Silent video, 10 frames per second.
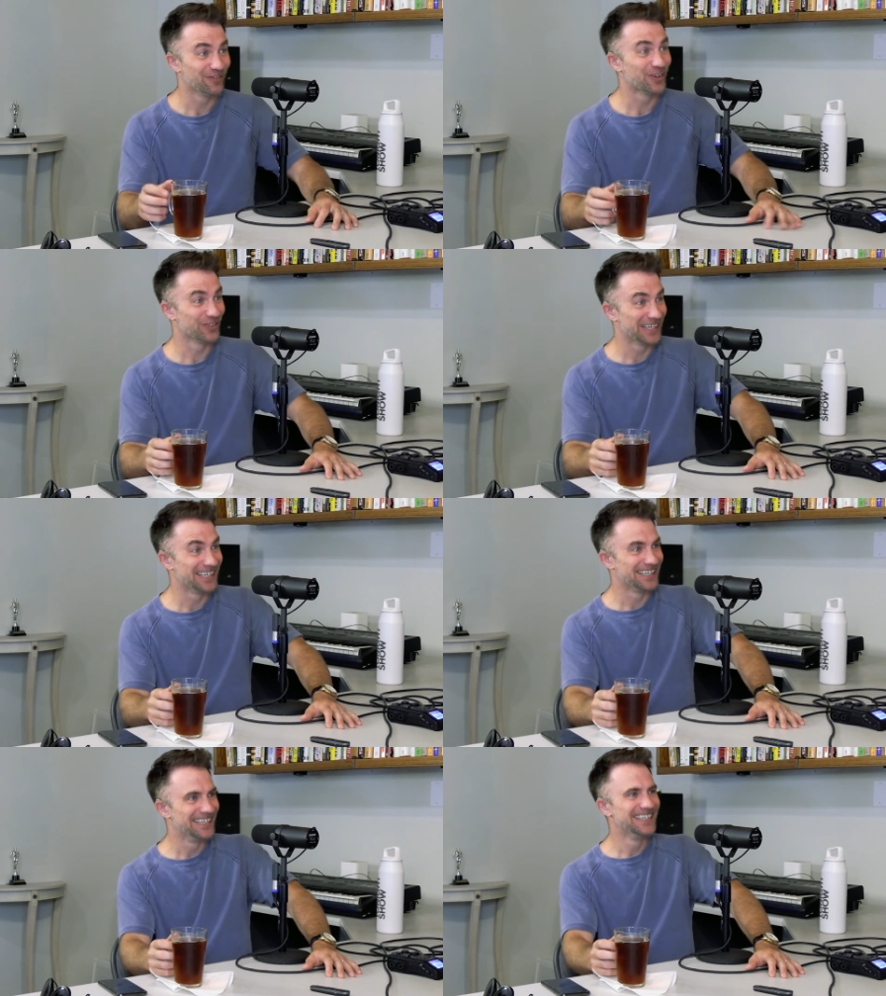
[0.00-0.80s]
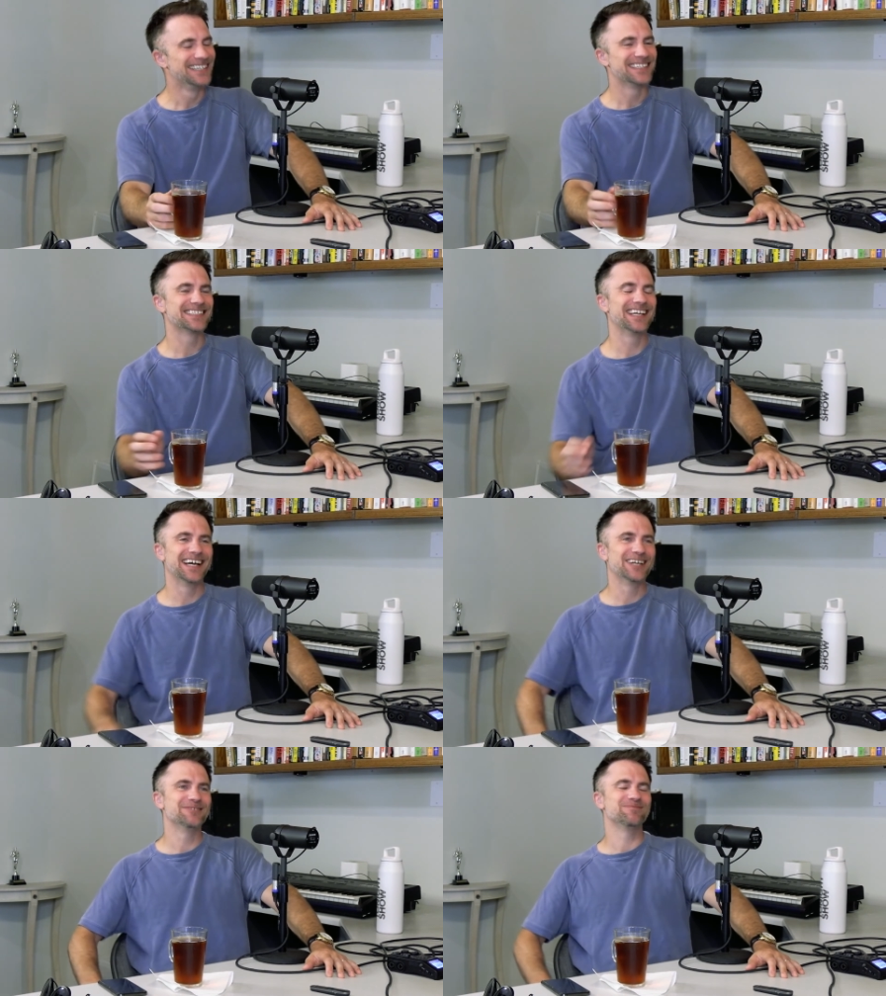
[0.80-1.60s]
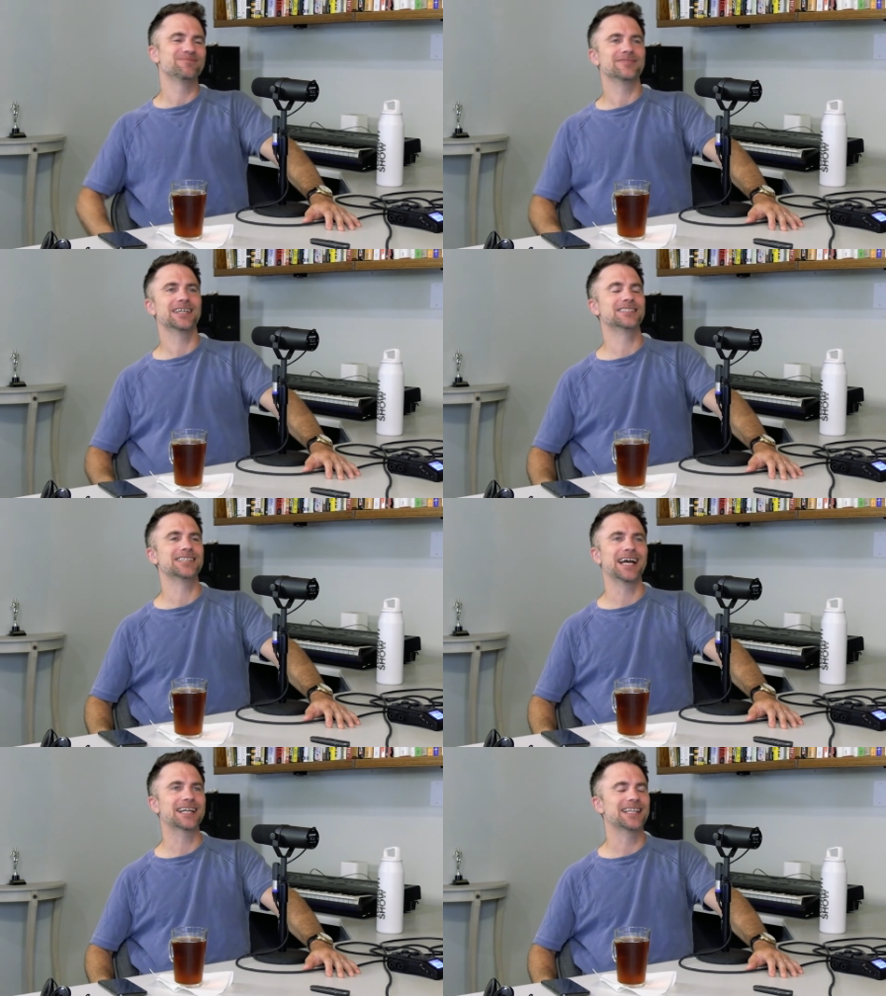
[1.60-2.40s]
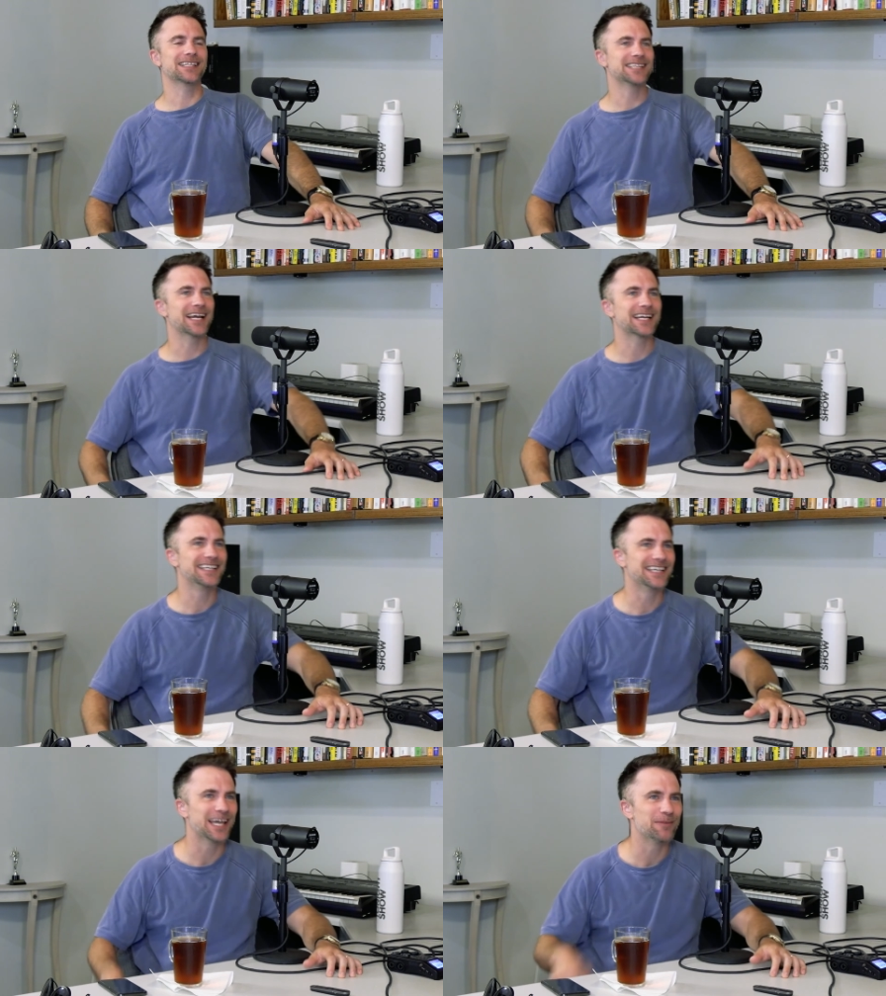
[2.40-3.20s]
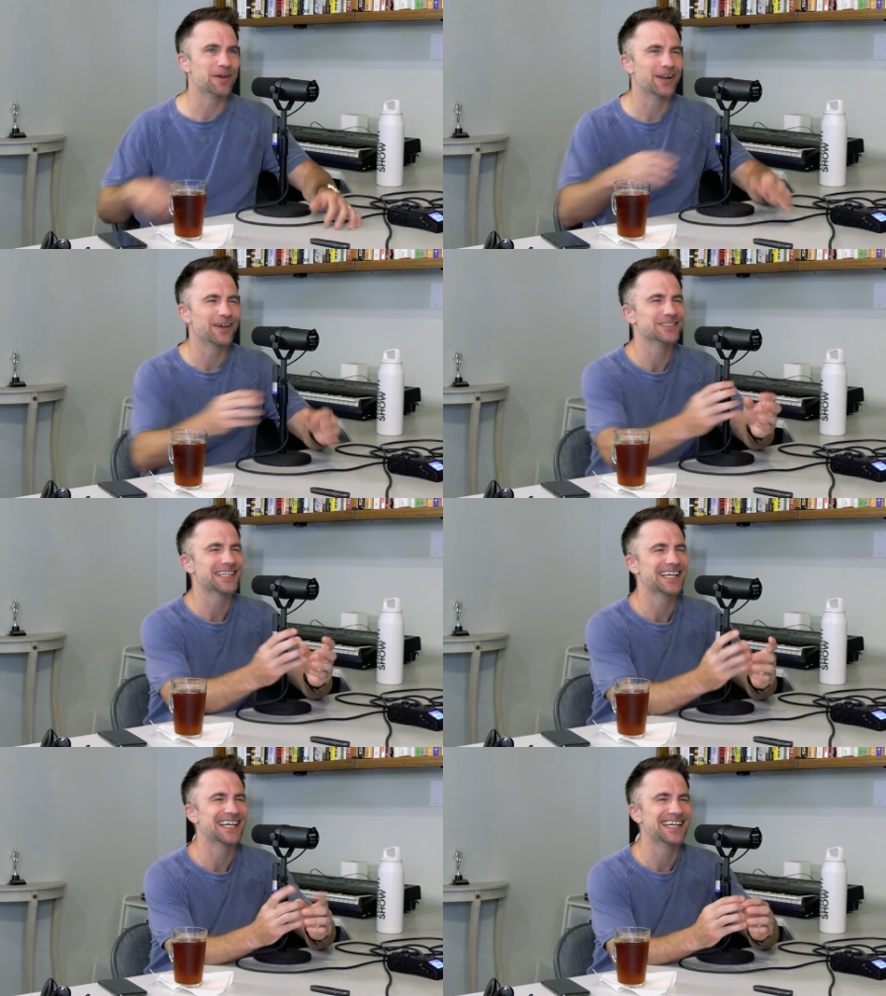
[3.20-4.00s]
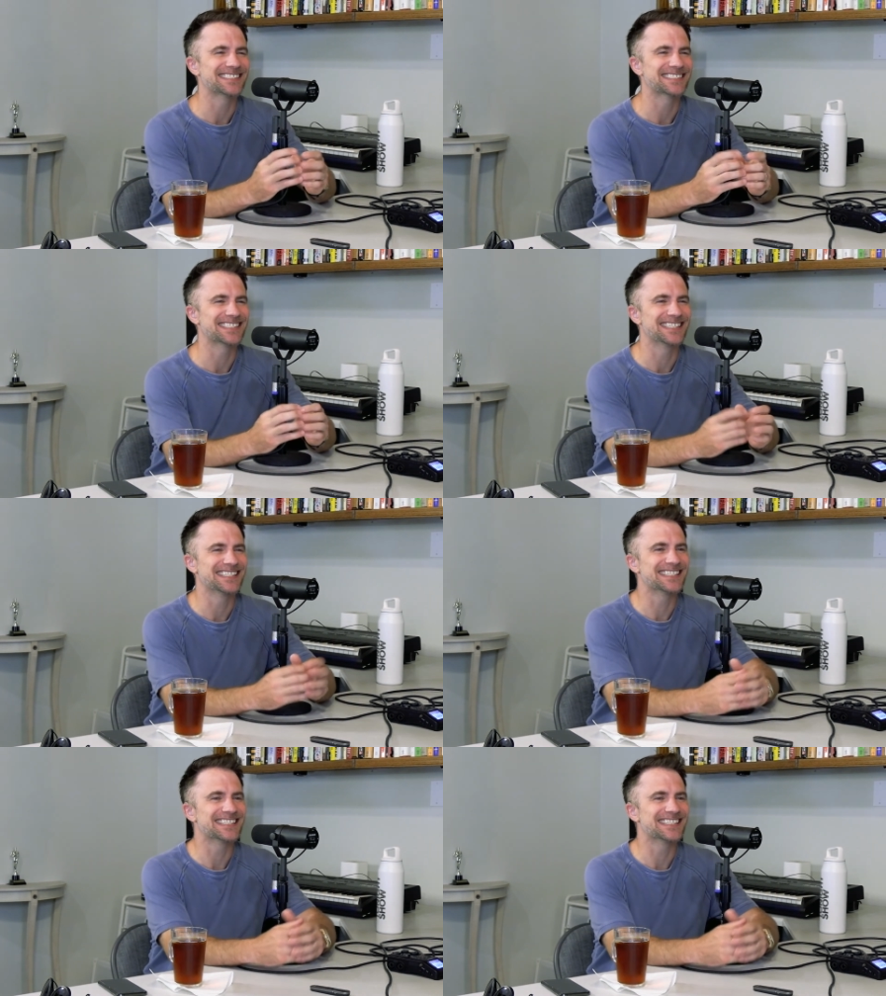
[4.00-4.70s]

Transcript: For real. Yeah, exactly. The second he came out, I was like, excellent.